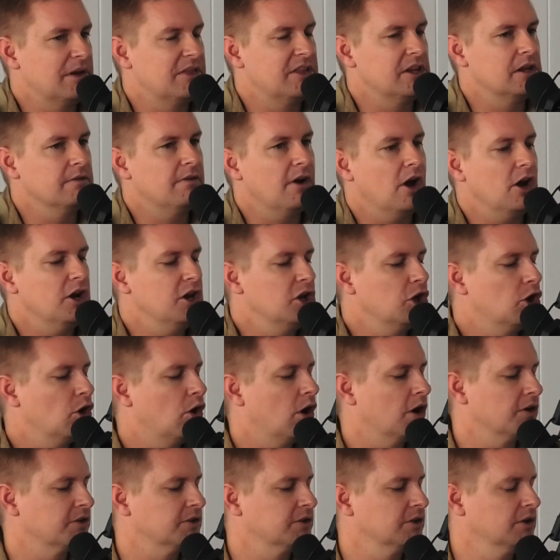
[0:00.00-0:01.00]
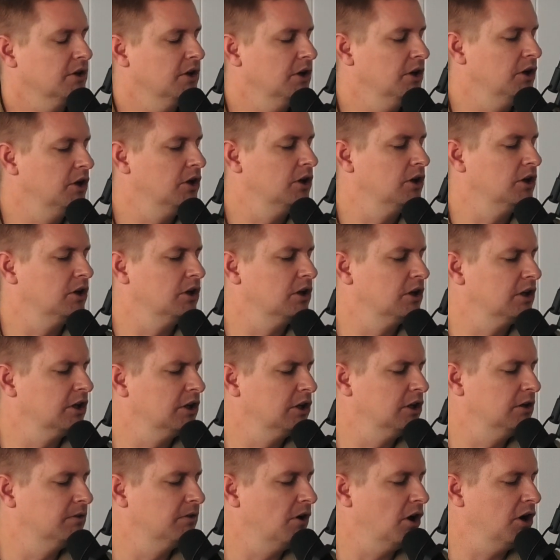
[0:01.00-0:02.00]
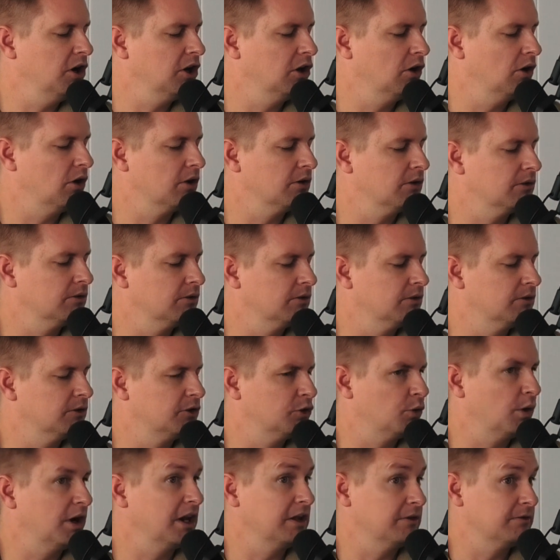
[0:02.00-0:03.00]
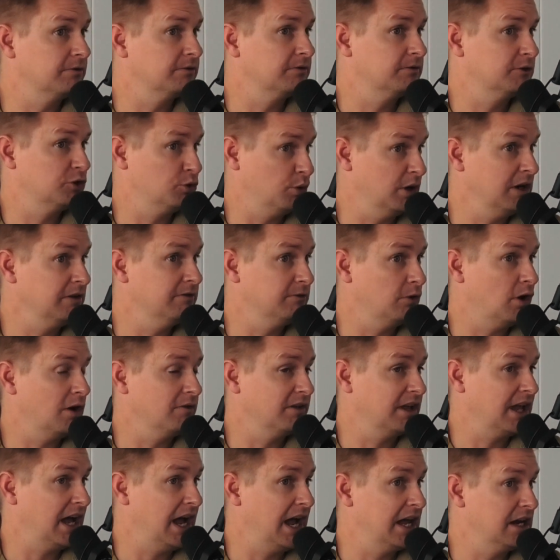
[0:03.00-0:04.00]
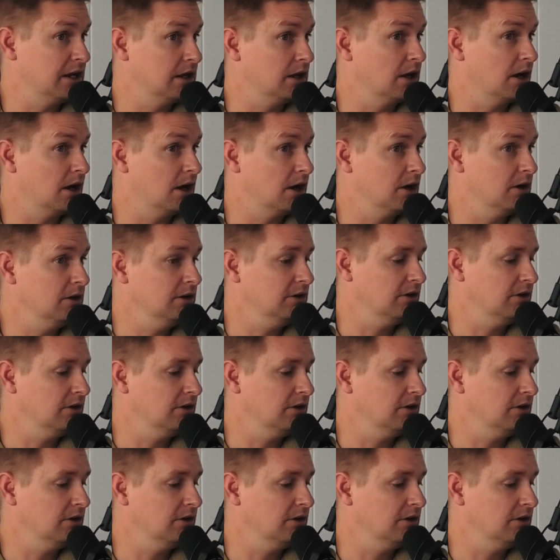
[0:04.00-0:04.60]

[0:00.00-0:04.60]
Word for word: and then you've only got you've only got 20, 25k to go.